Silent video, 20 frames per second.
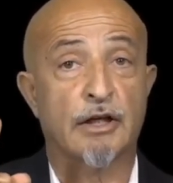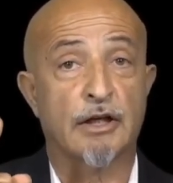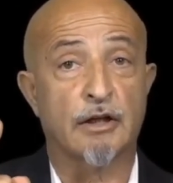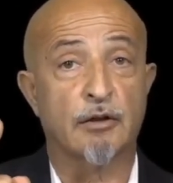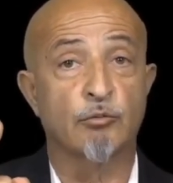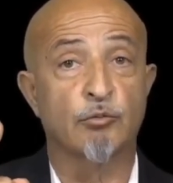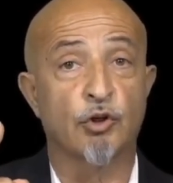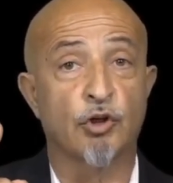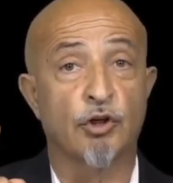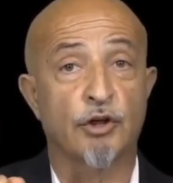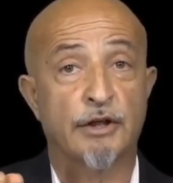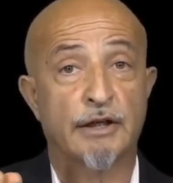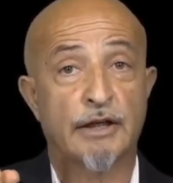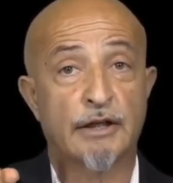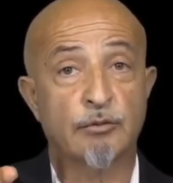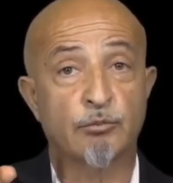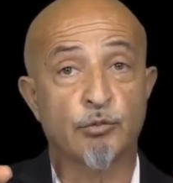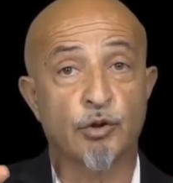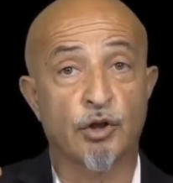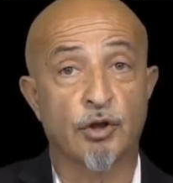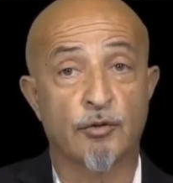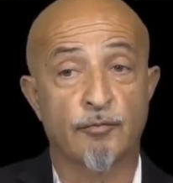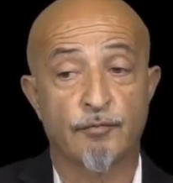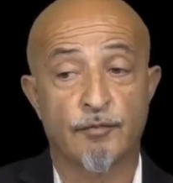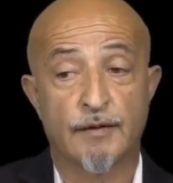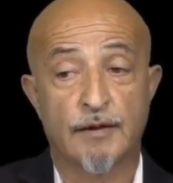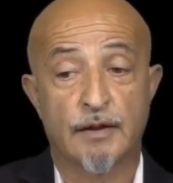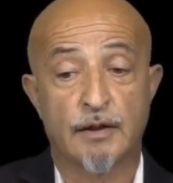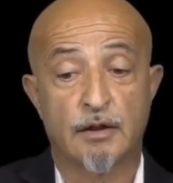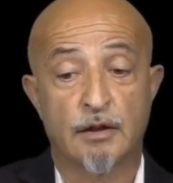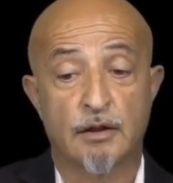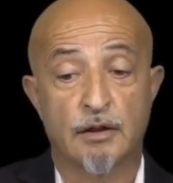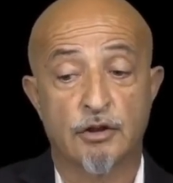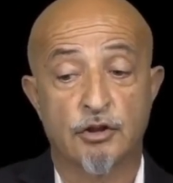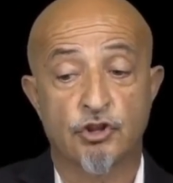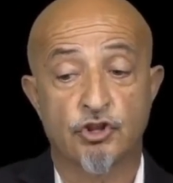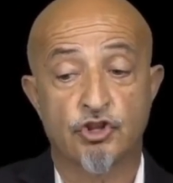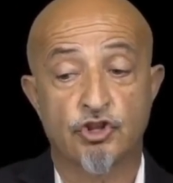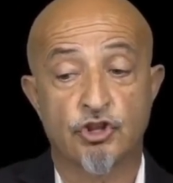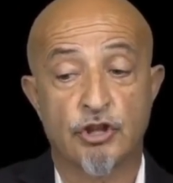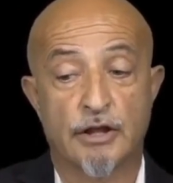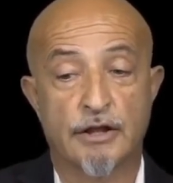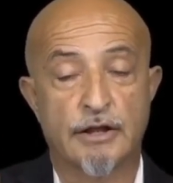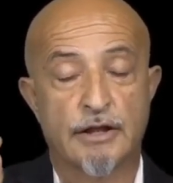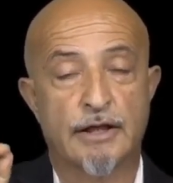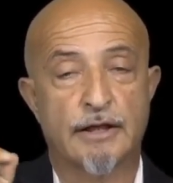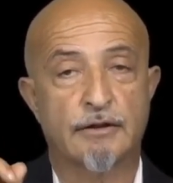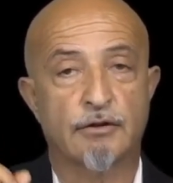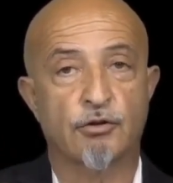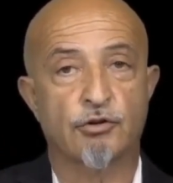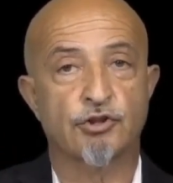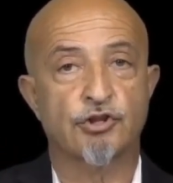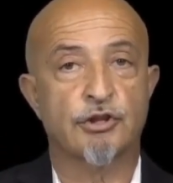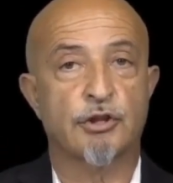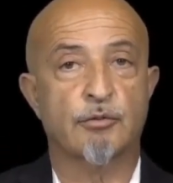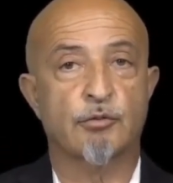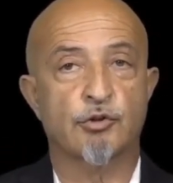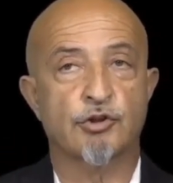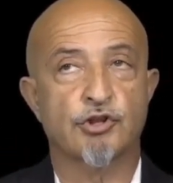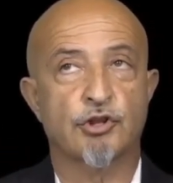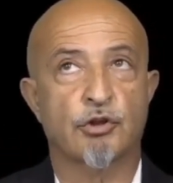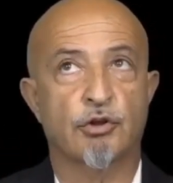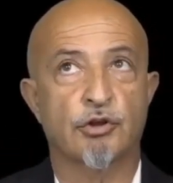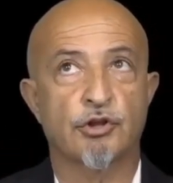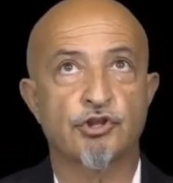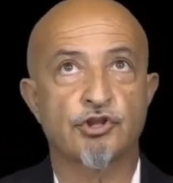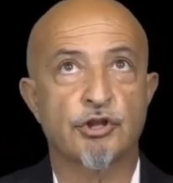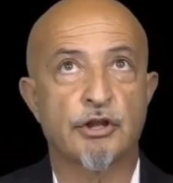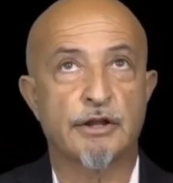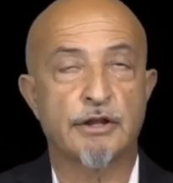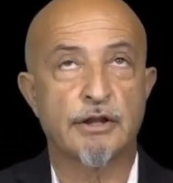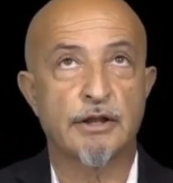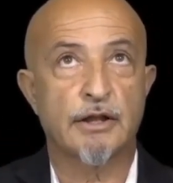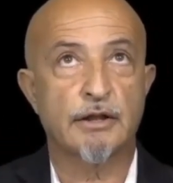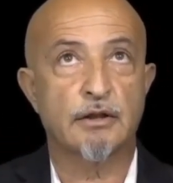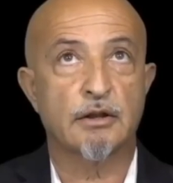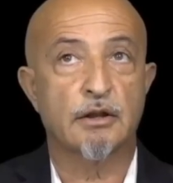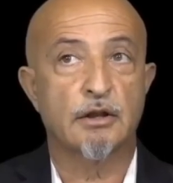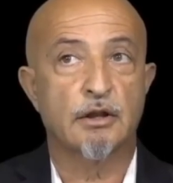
He says the law can't be against the Sharia, religious law.